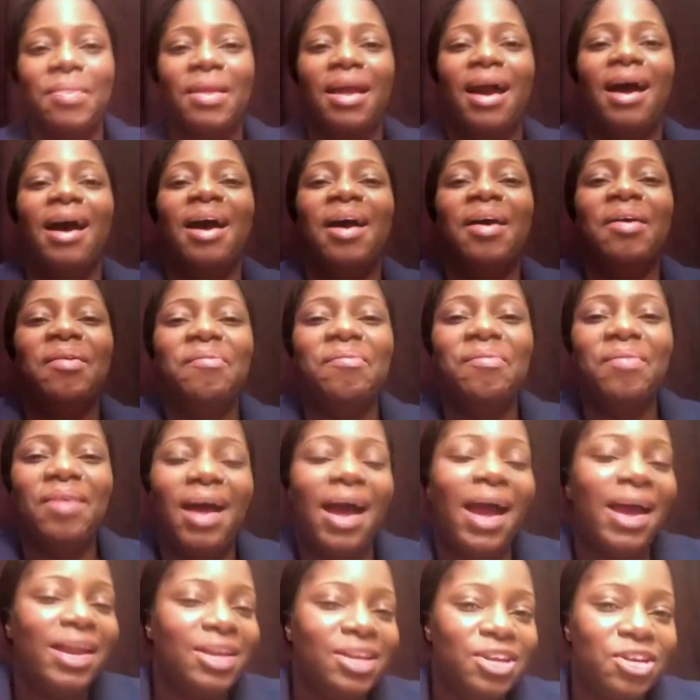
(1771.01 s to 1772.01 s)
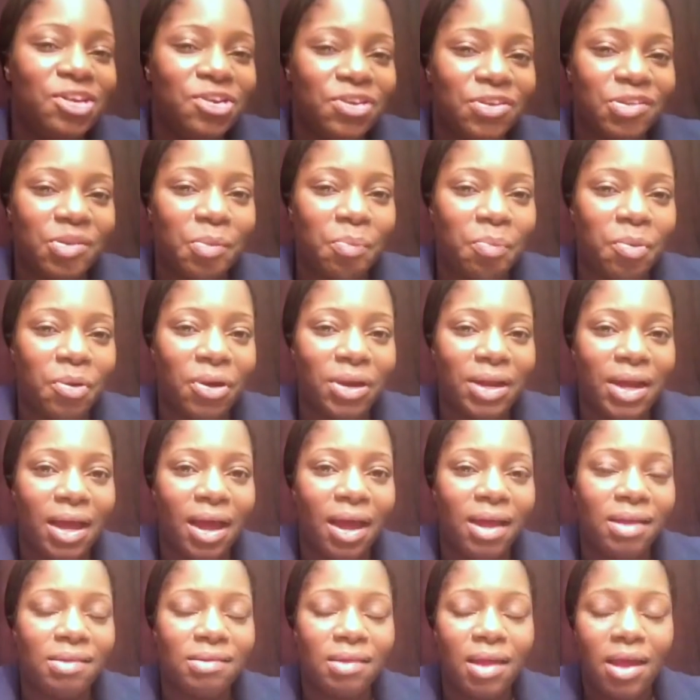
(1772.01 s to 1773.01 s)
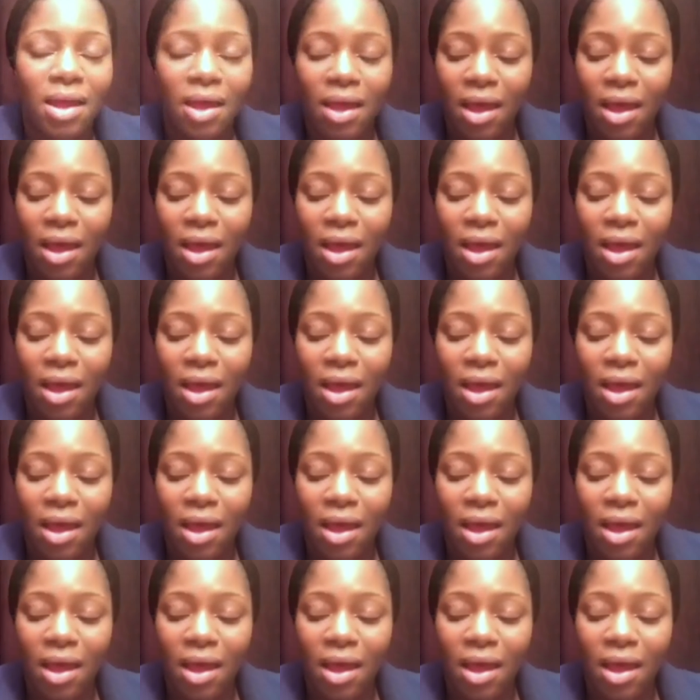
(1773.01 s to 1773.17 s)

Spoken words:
I need your support, guys.